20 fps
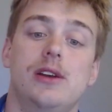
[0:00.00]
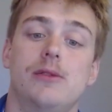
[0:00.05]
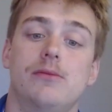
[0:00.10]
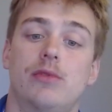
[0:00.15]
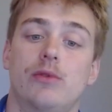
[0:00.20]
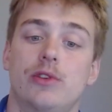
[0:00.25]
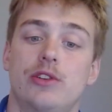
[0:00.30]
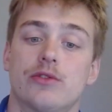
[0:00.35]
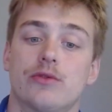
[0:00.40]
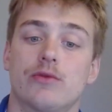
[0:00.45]
But
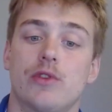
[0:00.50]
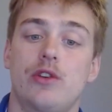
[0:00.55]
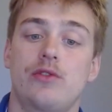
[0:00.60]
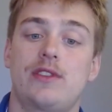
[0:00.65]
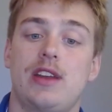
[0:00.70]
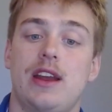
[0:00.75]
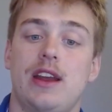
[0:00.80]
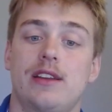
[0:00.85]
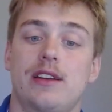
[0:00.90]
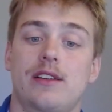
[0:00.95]
when you're
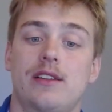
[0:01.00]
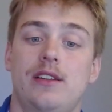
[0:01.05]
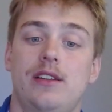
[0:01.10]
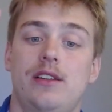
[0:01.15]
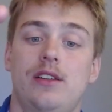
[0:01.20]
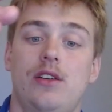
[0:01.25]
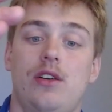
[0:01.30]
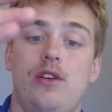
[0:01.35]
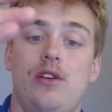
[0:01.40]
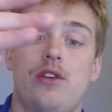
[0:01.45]
rotating,
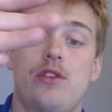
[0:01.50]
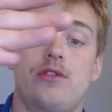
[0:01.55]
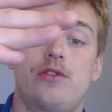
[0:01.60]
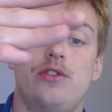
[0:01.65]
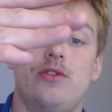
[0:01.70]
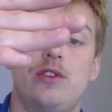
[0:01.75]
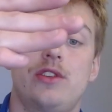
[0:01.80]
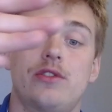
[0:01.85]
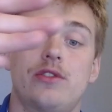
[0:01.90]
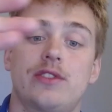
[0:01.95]
all you're
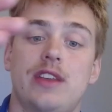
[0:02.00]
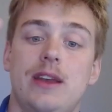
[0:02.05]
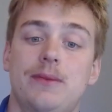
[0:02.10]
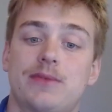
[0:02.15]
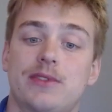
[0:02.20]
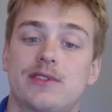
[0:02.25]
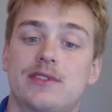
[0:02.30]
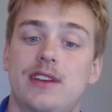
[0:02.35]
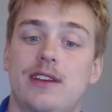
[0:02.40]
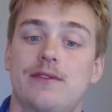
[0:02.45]
doing, those hips are
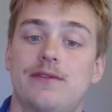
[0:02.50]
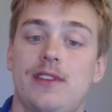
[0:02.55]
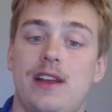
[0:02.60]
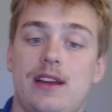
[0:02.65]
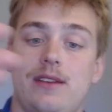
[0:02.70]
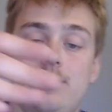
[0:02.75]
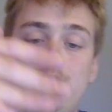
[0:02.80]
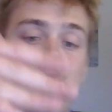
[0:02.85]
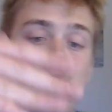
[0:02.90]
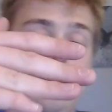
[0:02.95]
staying flat.
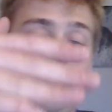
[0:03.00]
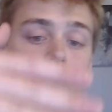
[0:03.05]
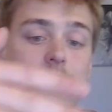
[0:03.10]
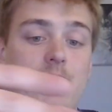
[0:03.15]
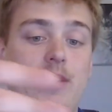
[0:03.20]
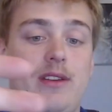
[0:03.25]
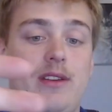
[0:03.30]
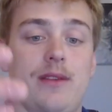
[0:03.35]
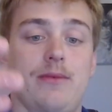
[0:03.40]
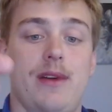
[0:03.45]
Sorry, this is
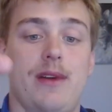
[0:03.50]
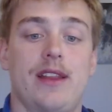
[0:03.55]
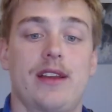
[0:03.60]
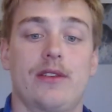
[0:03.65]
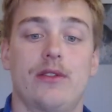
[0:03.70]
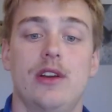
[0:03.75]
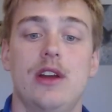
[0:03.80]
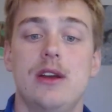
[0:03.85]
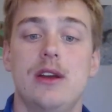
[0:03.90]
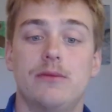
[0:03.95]
probably not a bad
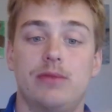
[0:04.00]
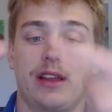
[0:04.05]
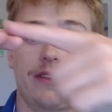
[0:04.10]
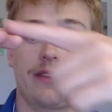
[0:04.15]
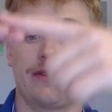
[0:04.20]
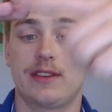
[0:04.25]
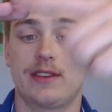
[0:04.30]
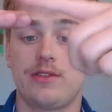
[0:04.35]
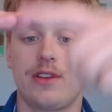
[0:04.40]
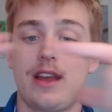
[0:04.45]
angle. But like if
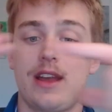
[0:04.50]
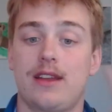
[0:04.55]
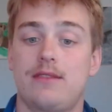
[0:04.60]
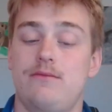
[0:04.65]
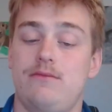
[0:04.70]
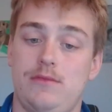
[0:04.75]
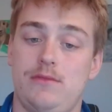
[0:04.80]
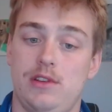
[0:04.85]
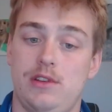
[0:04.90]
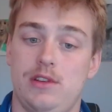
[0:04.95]
this is your head,
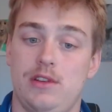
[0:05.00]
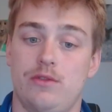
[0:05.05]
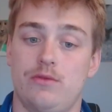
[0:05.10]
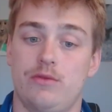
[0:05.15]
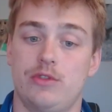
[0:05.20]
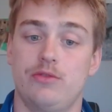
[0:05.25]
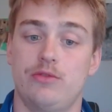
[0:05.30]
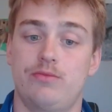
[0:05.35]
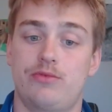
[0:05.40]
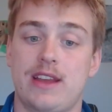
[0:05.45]
when
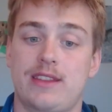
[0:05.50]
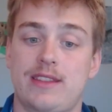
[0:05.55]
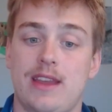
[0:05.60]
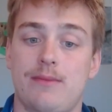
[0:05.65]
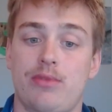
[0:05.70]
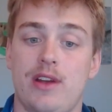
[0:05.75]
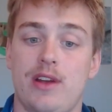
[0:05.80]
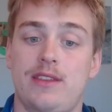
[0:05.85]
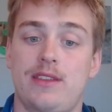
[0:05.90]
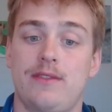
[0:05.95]
you take that
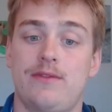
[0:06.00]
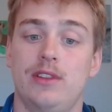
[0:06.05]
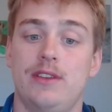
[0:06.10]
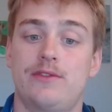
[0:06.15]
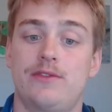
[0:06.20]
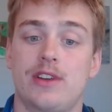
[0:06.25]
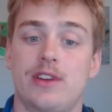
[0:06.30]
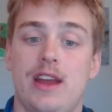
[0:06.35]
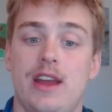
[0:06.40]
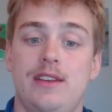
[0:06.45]
breath, if you lift
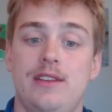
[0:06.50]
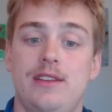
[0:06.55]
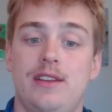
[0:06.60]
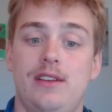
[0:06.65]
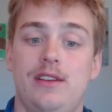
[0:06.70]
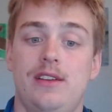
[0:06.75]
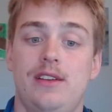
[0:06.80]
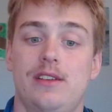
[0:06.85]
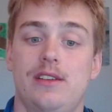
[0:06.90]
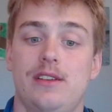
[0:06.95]
your head,
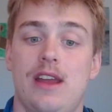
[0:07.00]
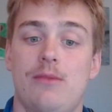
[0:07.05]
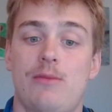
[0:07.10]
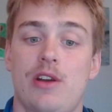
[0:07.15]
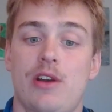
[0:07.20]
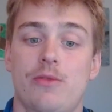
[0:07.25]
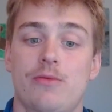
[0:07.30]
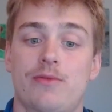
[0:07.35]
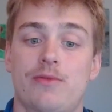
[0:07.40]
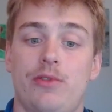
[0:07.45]
now my
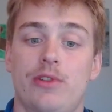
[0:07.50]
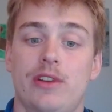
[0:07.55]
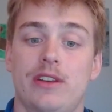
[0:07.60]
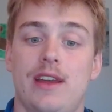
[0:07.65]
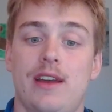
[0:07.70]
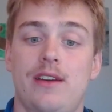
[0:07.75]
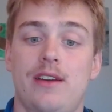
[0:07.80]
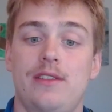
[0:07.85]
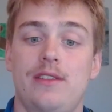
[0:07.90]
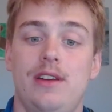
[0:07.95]
arm's pointing
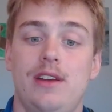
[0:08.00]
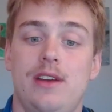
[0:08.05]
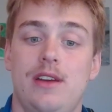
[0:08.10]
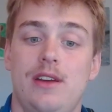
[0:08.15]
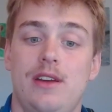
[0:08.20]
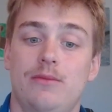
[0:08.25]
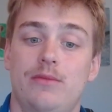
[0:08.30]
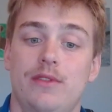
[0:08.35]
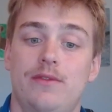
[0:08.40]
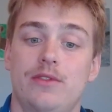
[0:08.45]
down.
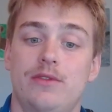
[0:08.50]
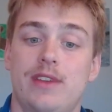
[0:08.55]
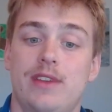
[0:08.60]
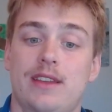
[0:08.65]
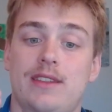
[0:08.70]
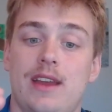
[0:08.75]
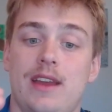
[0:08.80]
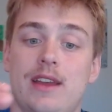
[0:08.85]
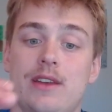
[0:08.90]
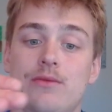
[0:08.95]
But if you take
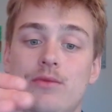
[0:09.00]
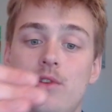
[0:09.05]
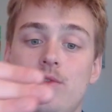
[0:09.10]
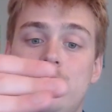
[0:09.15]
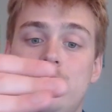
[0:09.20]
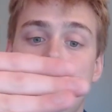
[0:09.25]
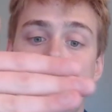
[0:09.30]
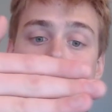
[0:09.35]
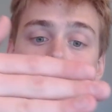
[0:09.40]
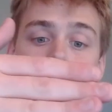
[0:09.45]
that and
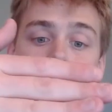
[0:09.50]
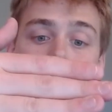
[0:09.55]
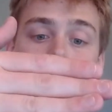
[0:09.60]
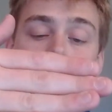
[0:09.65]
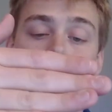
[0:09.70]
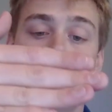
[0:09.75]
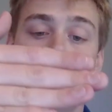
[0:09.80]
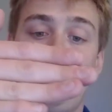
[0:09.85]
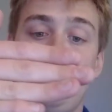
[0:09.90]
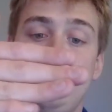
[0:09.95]
rotate,
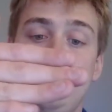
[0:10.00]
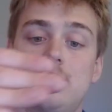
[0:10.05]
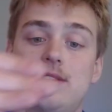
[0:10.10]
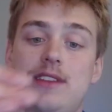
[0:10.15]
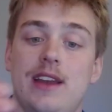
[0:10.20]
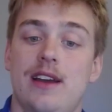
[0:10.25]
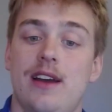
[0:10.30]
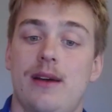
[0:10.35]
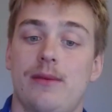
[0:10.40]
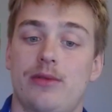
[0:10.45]
those feet
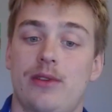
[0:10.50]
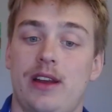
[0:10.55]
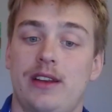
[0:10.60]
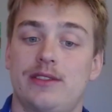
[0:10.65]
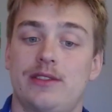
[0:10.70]
stay up, right?